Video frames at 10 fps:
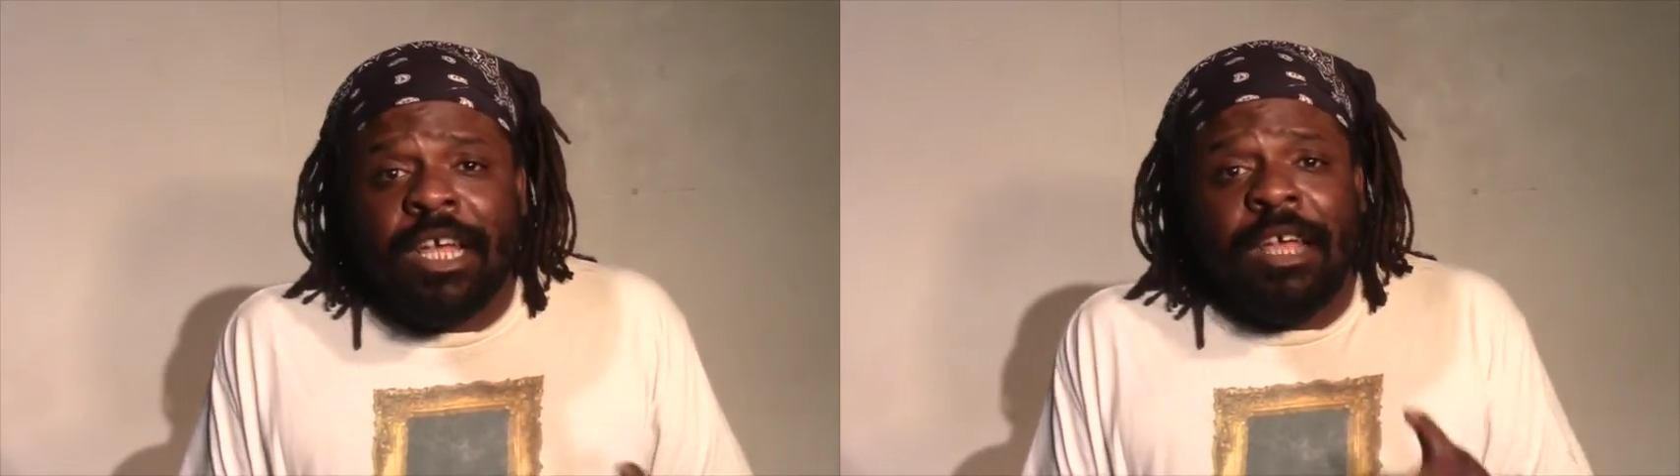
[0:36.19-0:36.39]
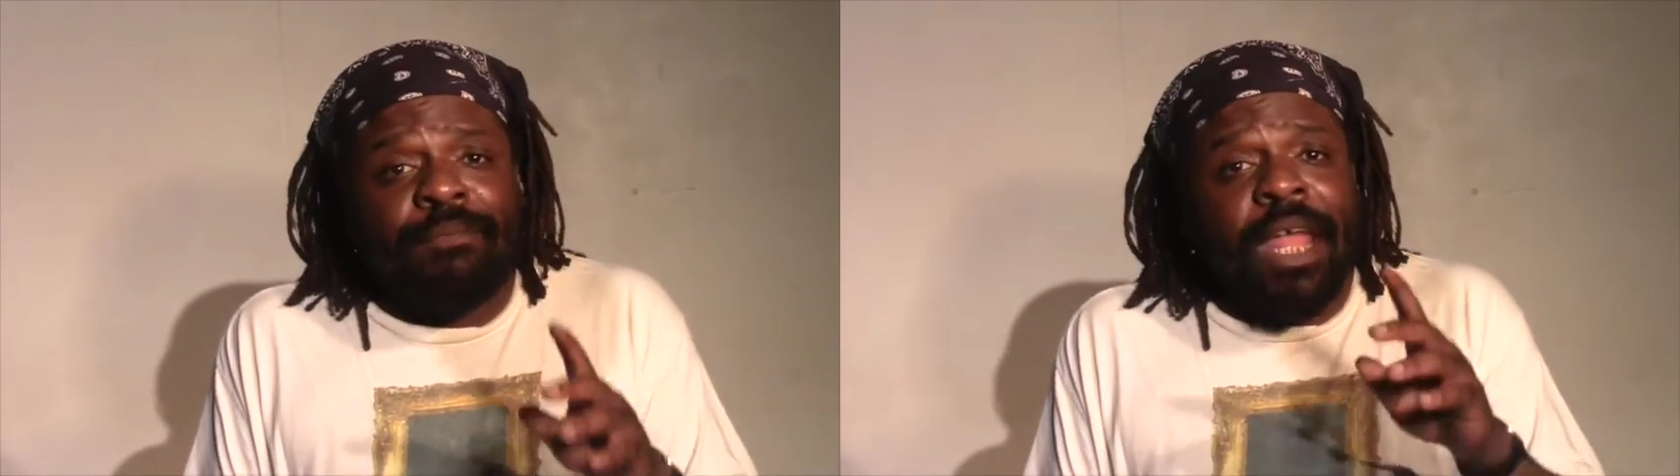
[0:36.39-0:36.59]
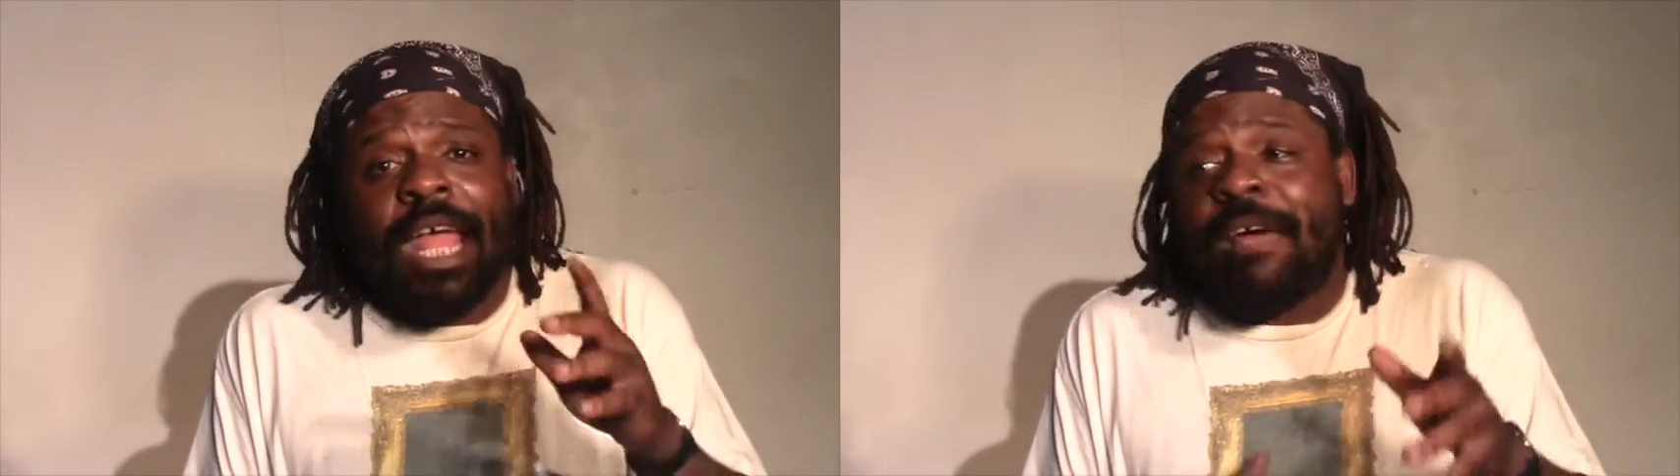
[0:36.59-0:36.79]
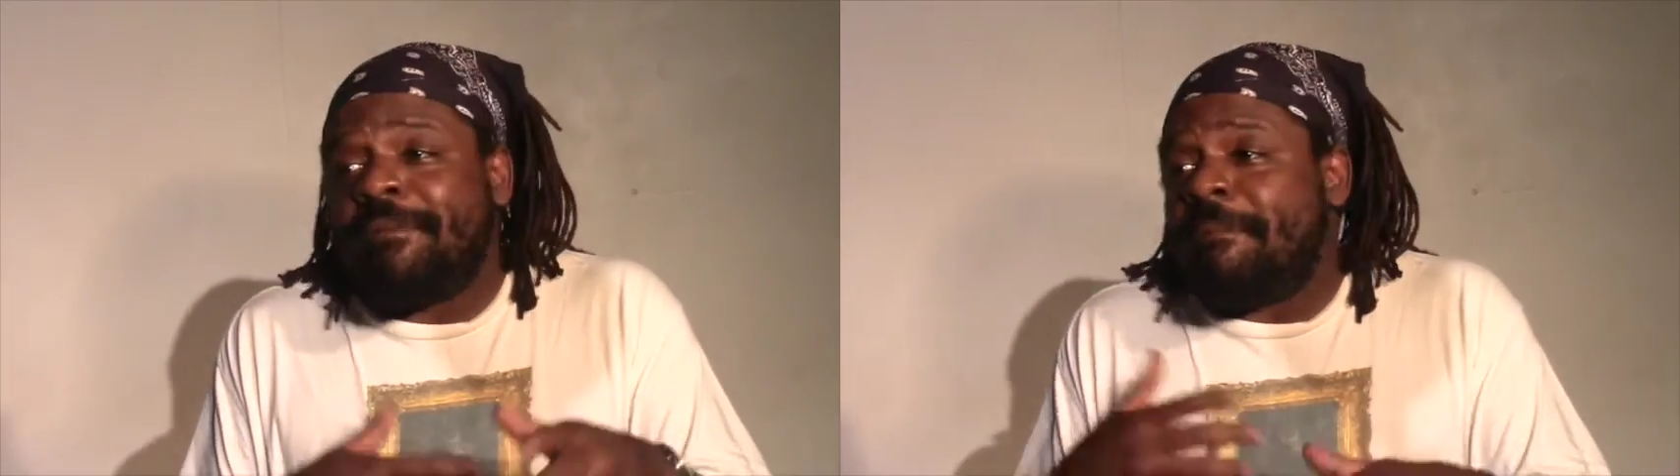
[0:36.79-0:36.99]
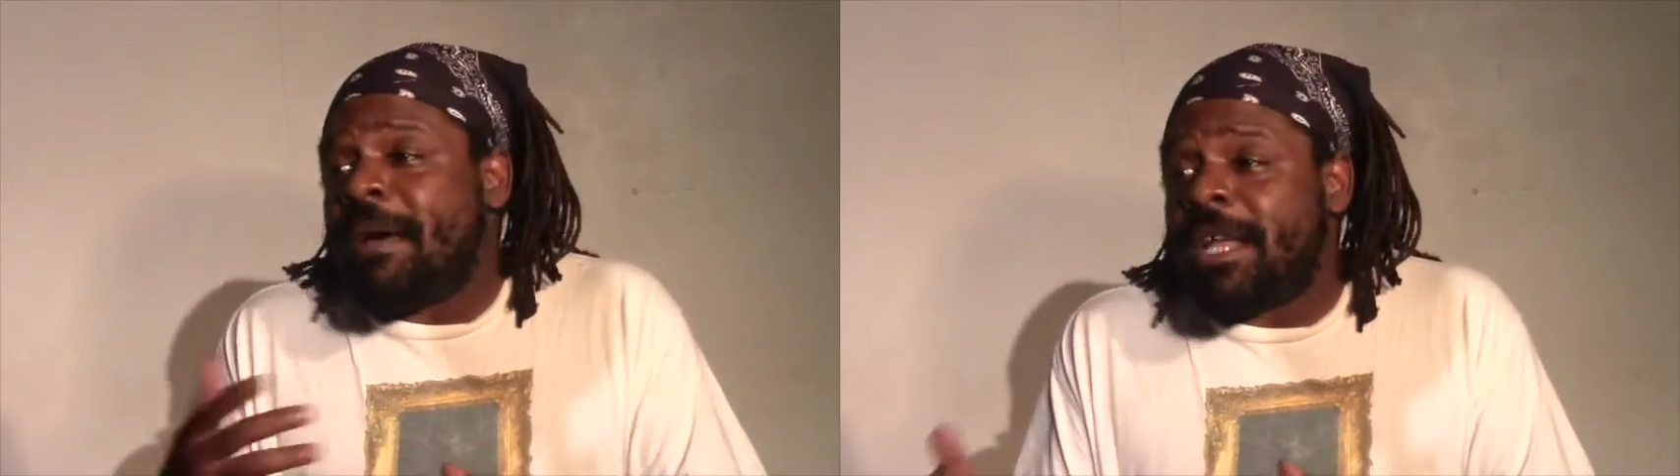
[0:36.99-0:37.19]
If they
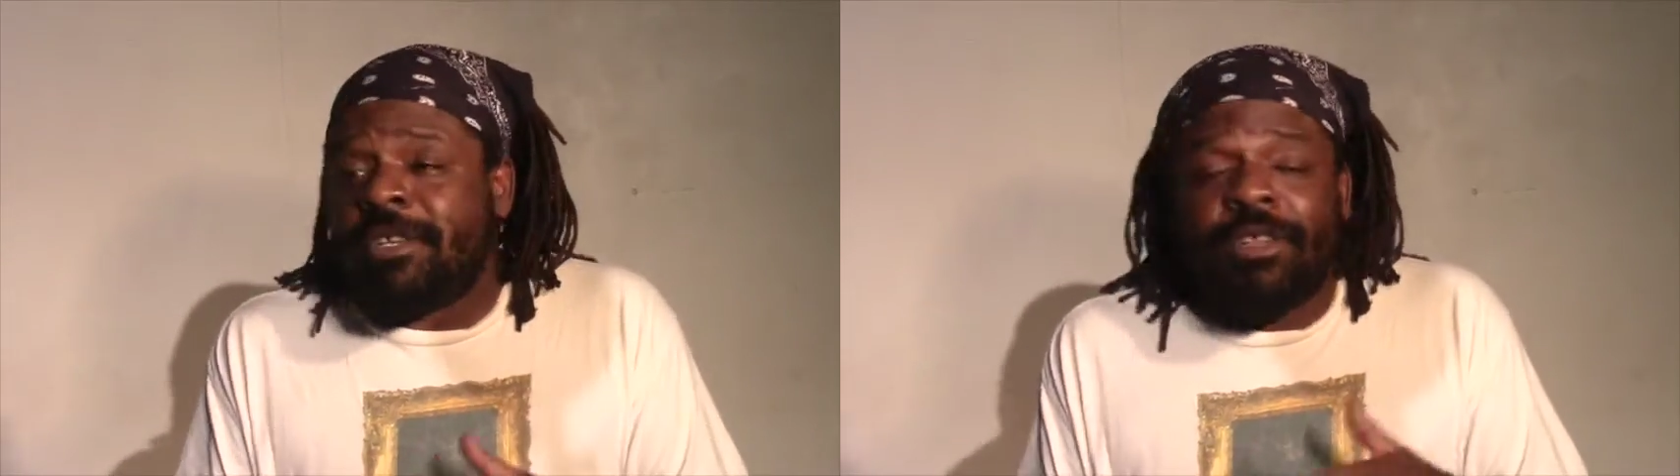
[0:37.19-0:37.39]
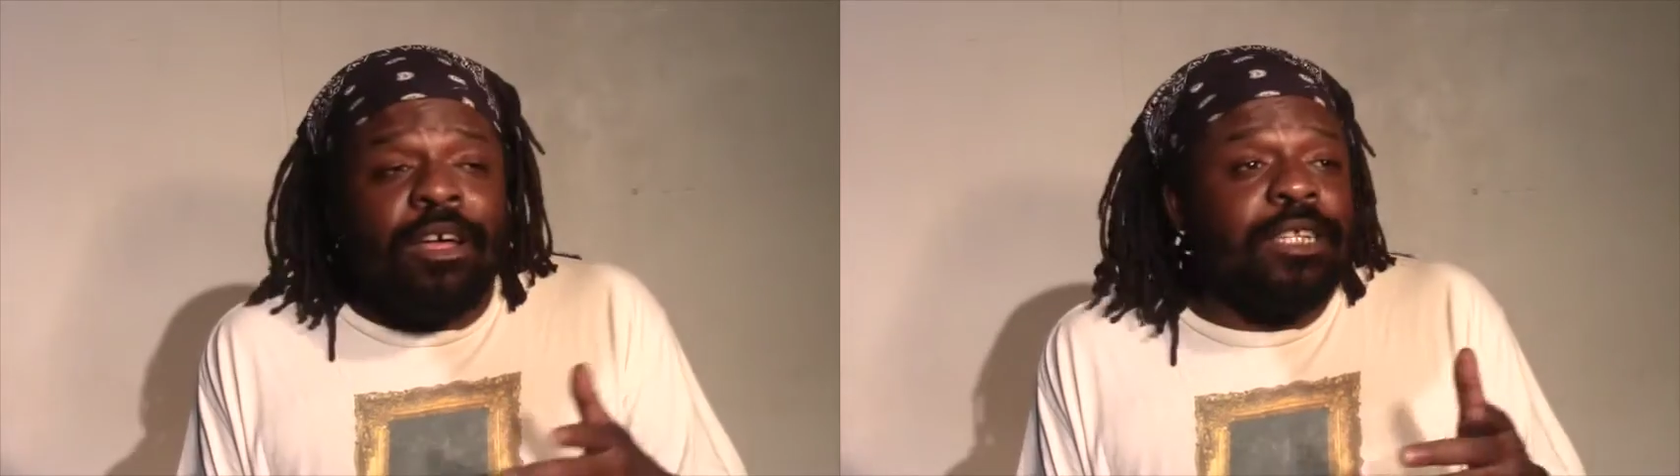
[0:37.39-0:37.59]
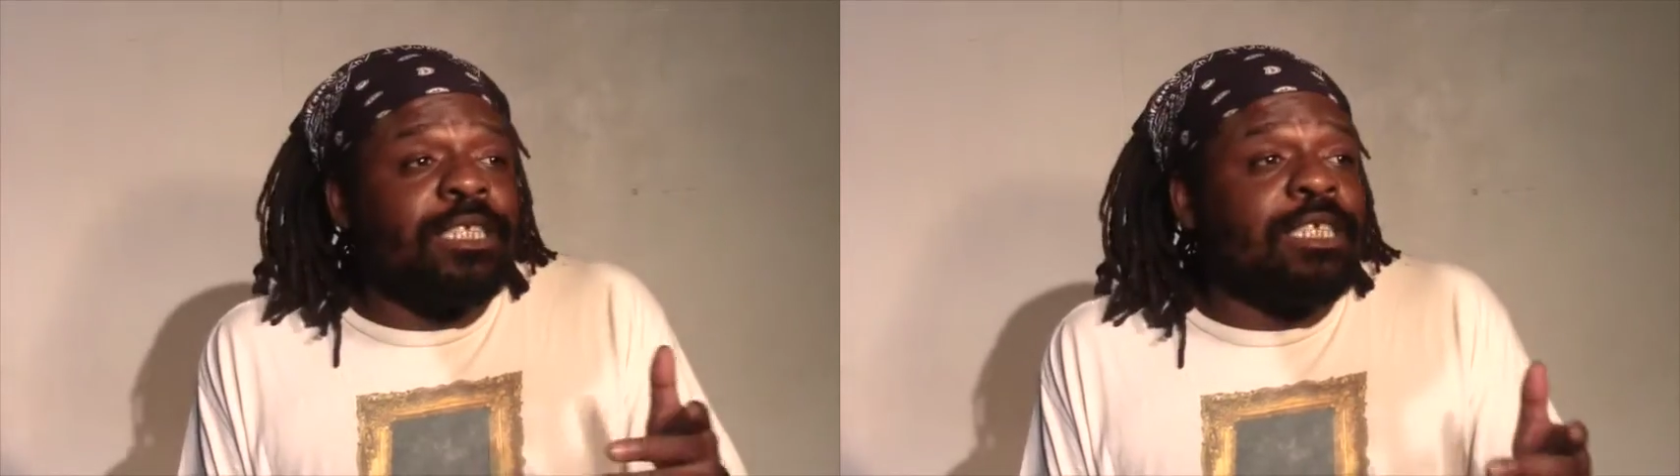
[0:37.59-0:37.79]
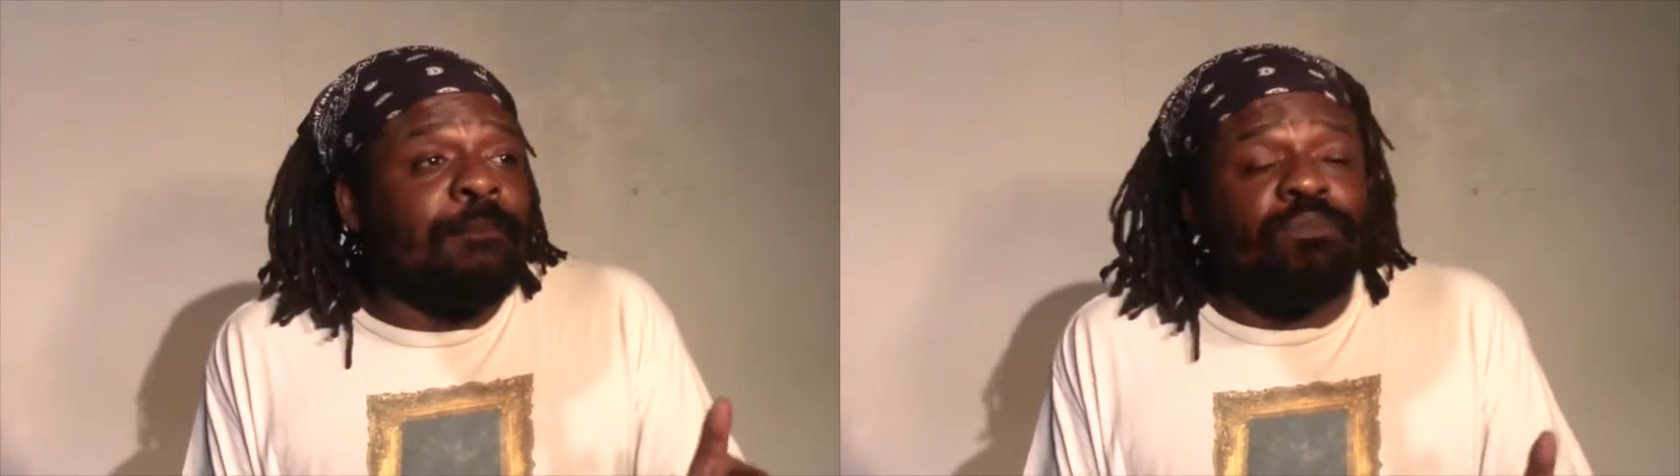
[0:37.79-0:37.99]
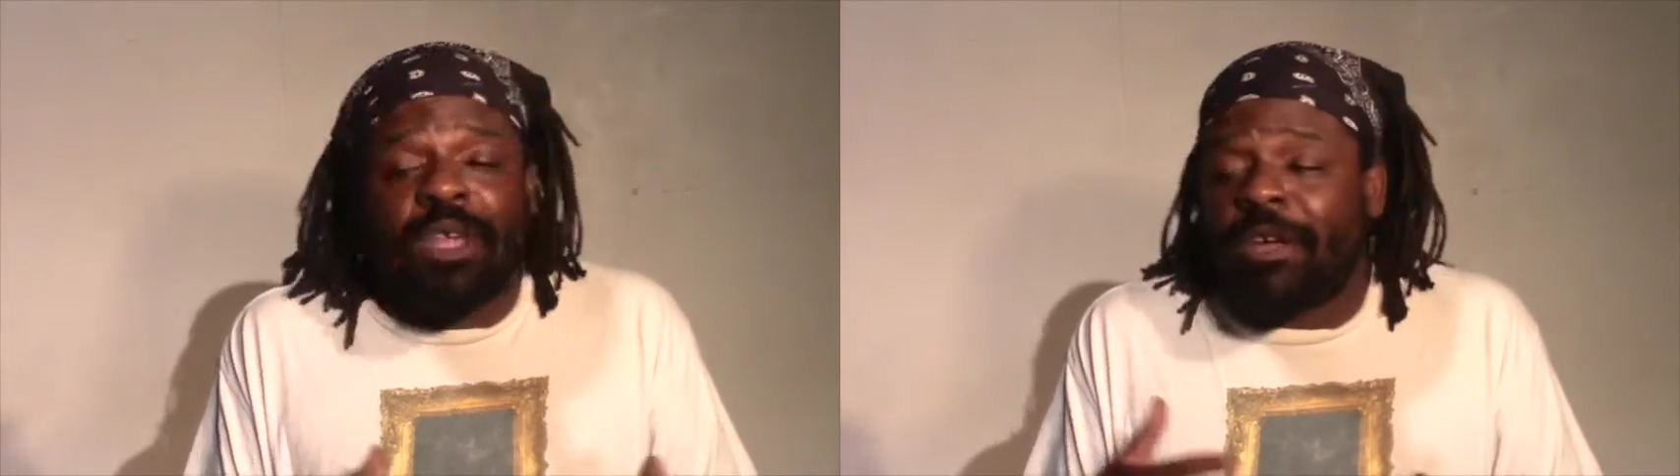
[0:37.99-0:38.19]
have a monologue that's
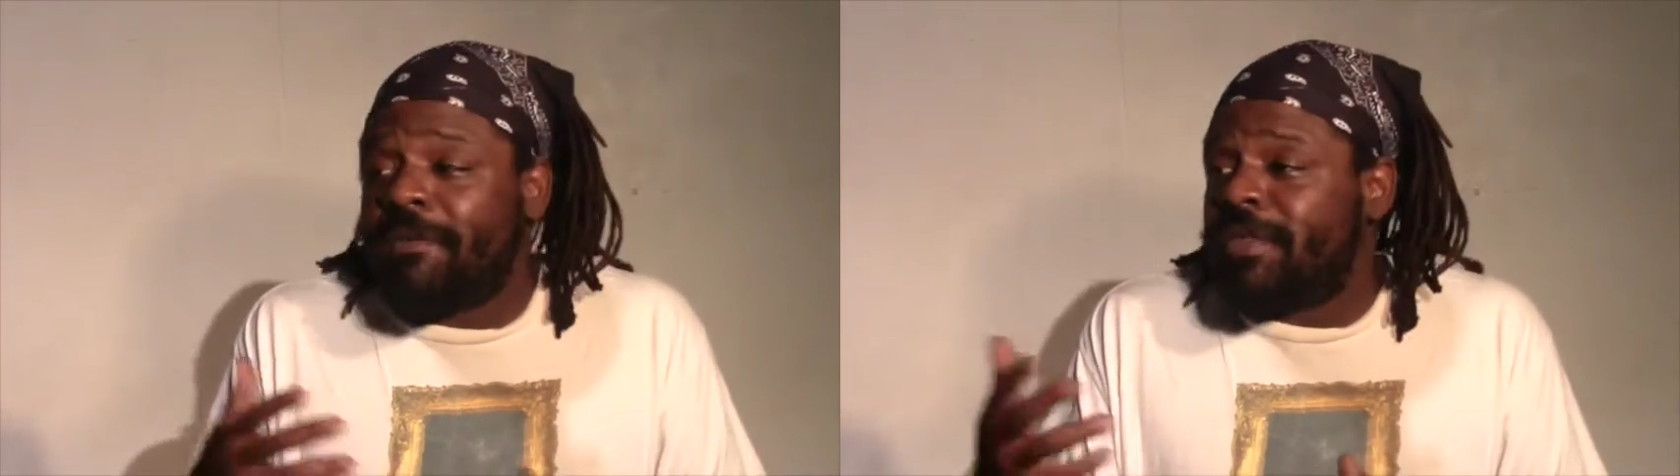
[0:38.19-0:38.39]
up there,